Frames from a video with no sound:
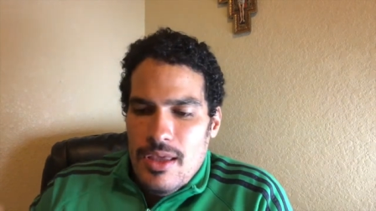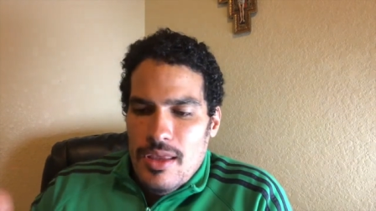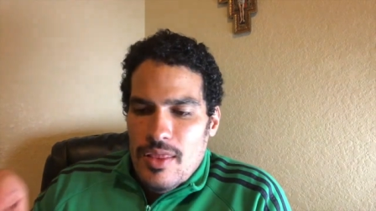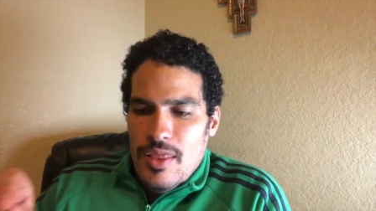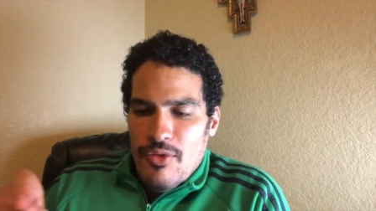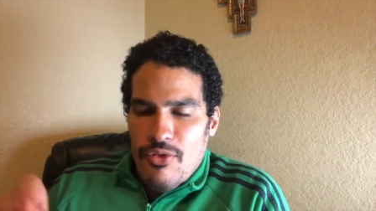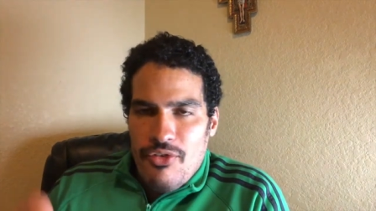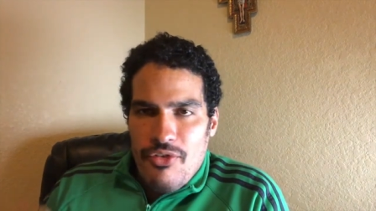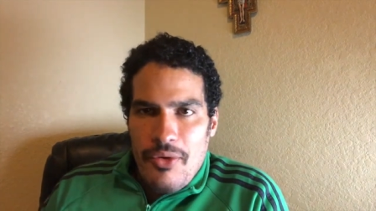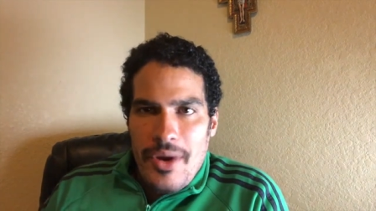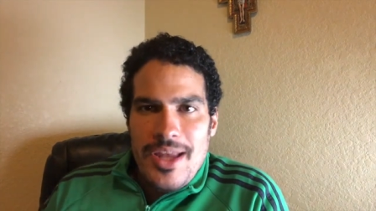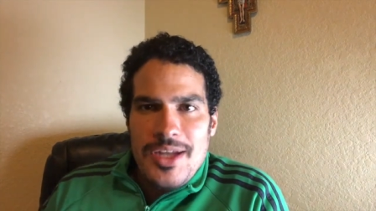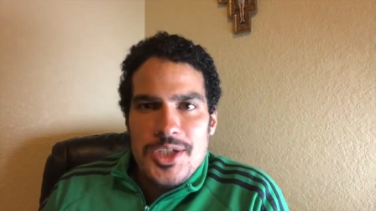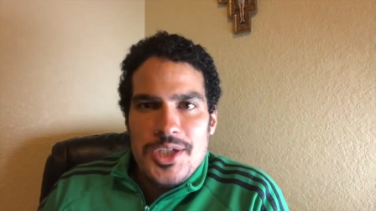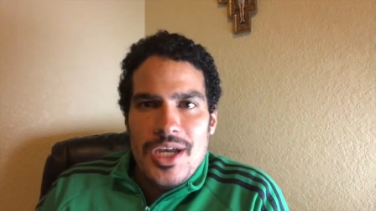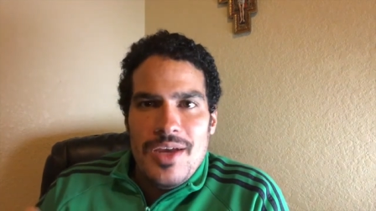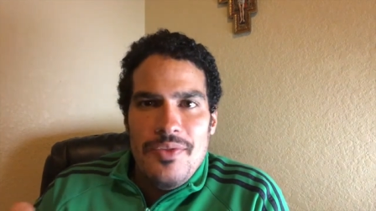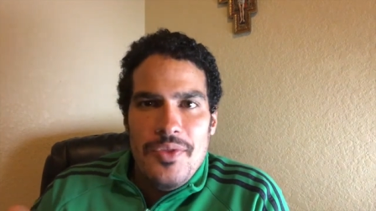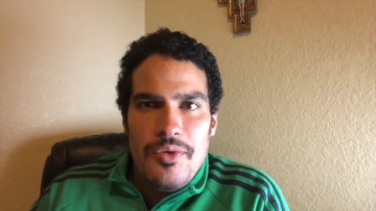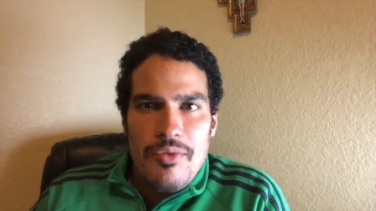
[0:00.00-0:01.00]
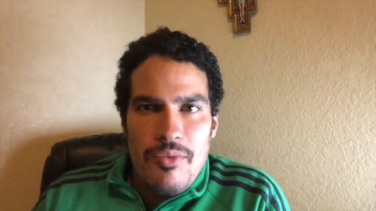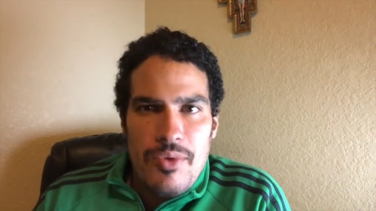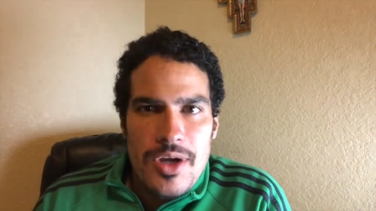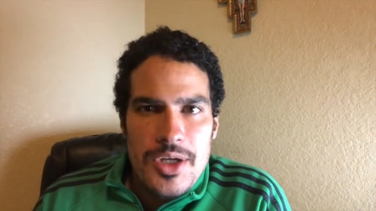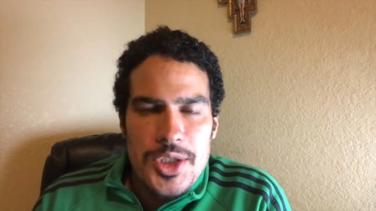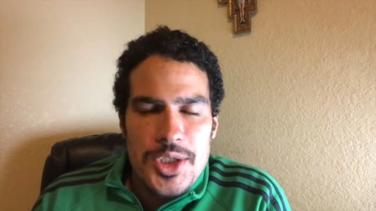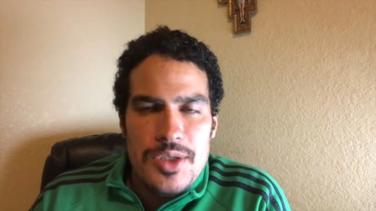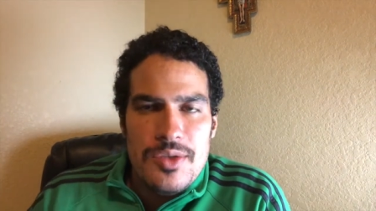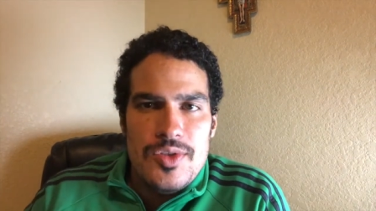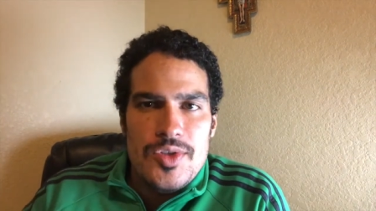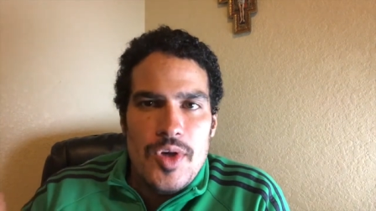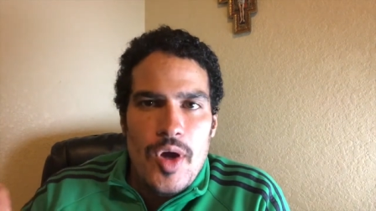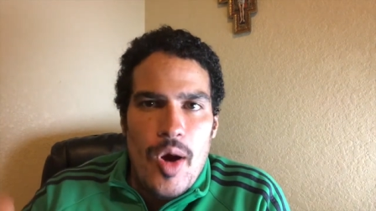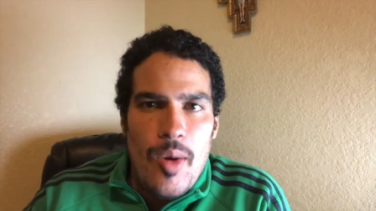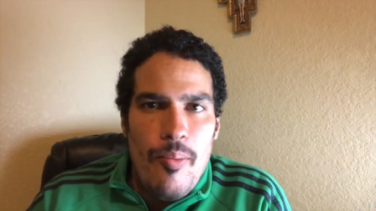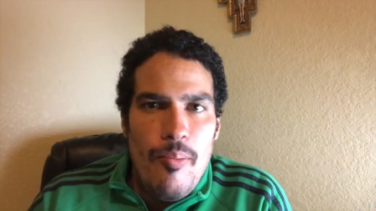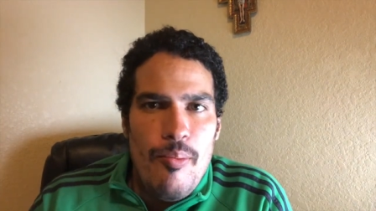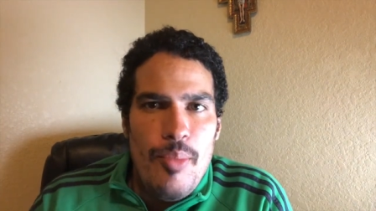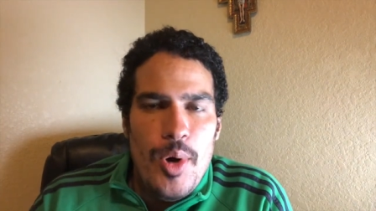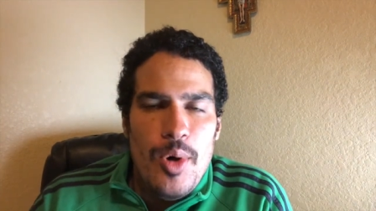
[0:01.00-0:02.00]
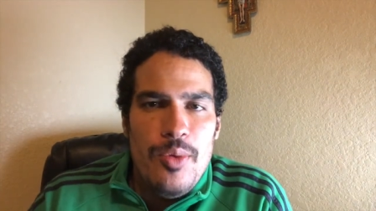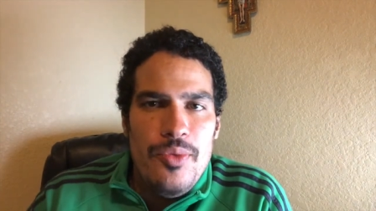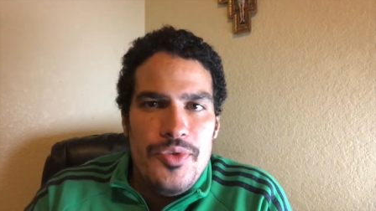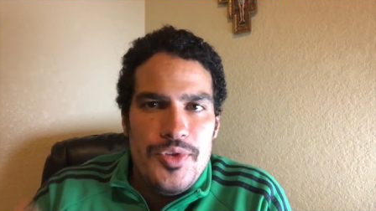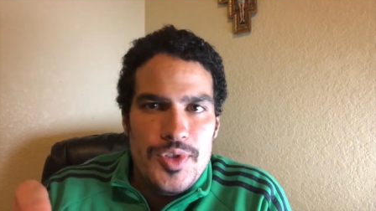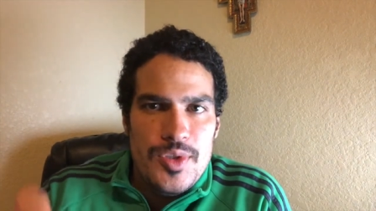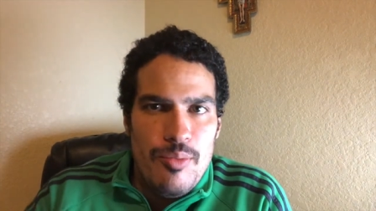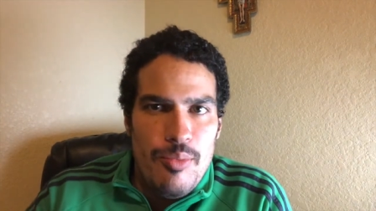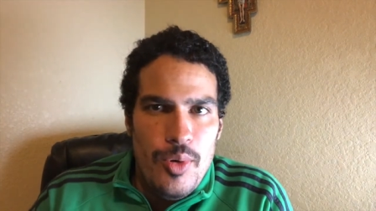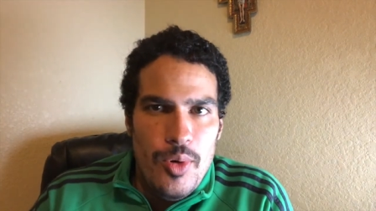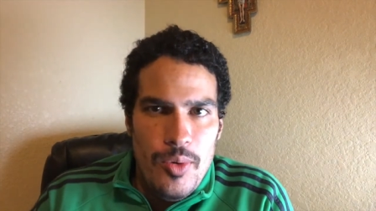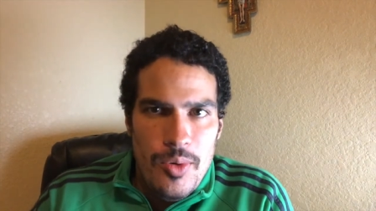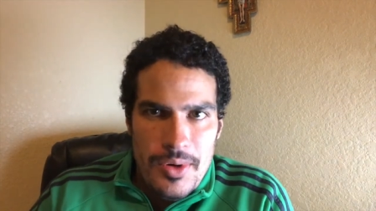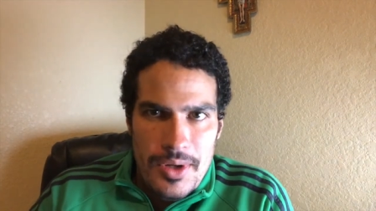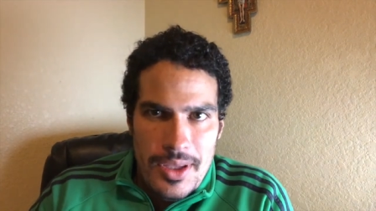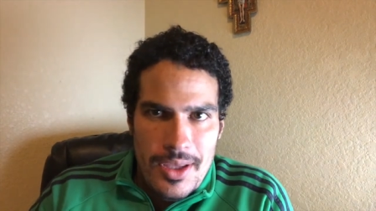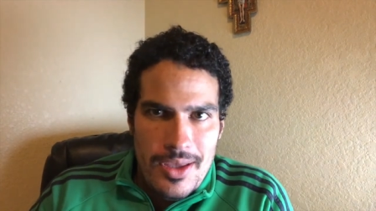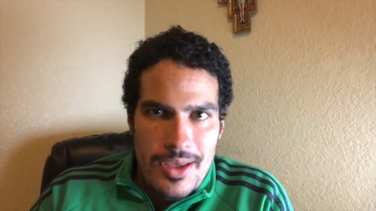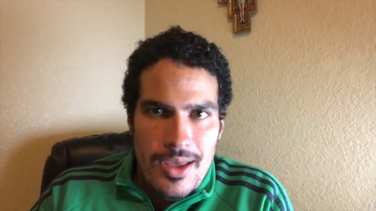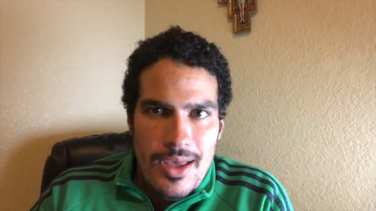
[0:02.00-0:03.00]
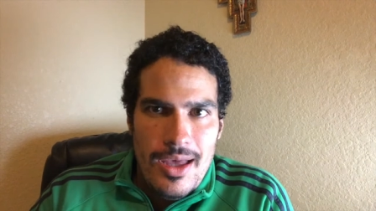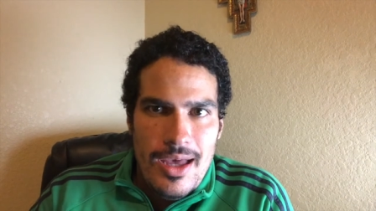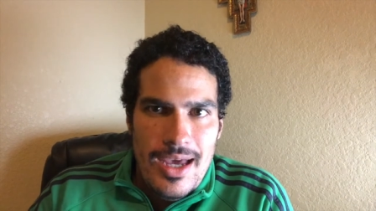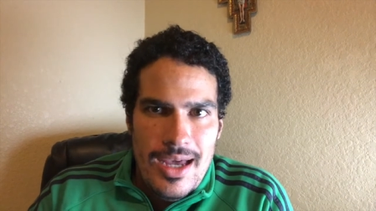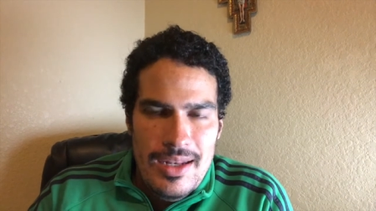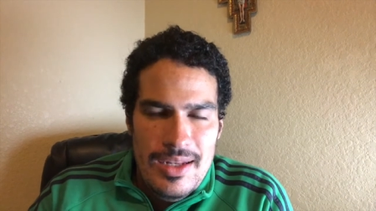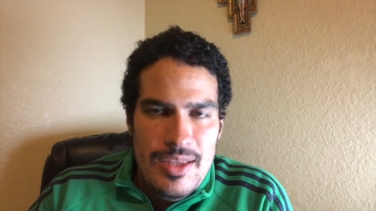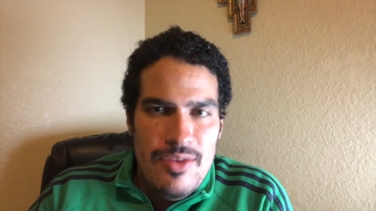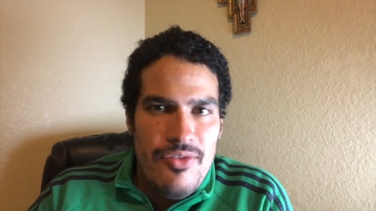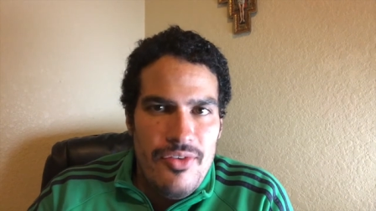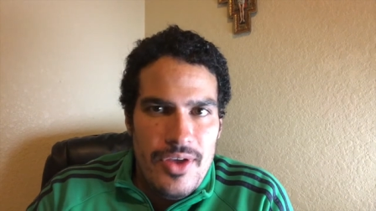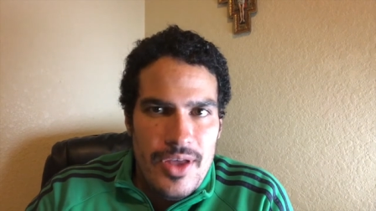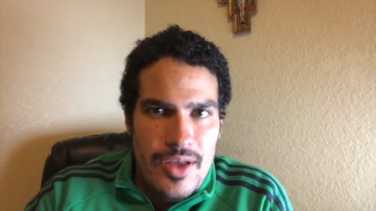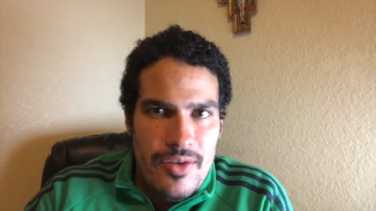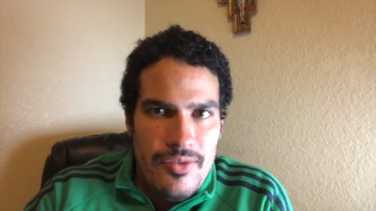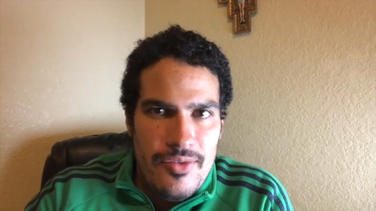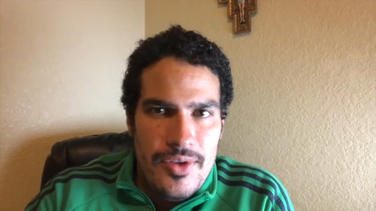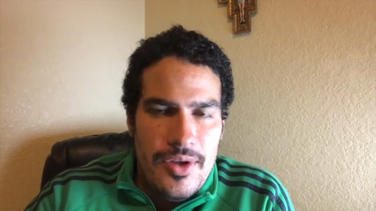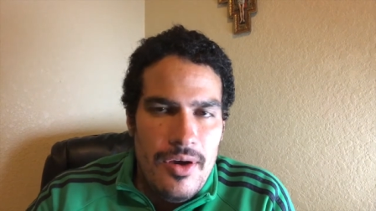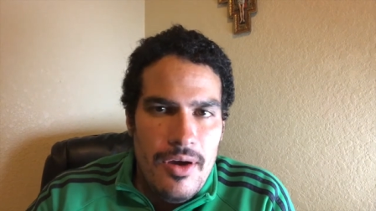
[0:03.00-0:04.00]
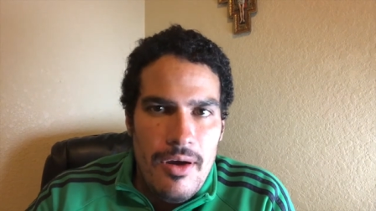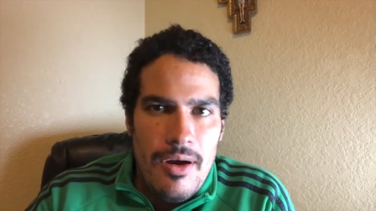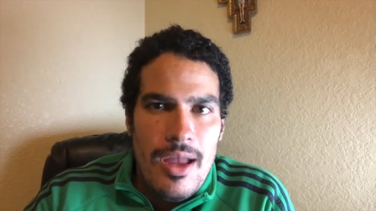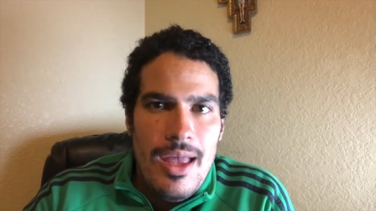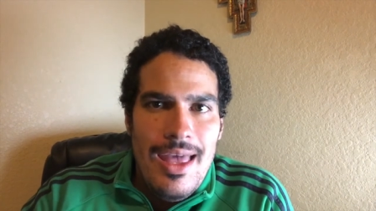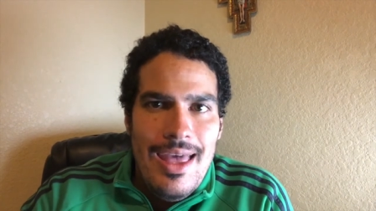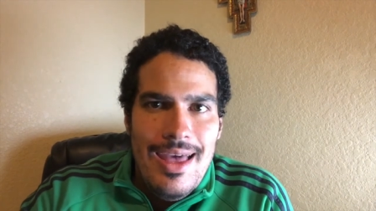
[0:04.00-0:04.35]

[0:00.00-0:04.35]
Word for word: the French and the Russians are both supporting Khalifa Haftar